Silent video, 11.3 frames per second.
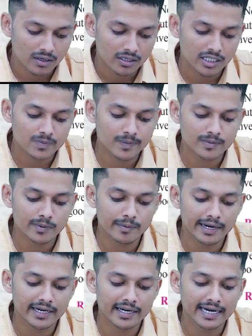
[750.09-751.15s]
This must be made
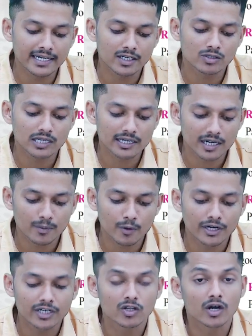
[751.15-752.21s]
in writing to central
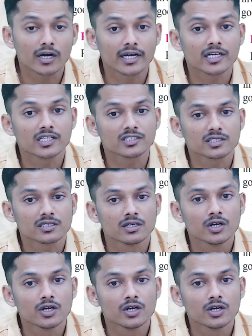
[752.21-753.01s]
point in the organization.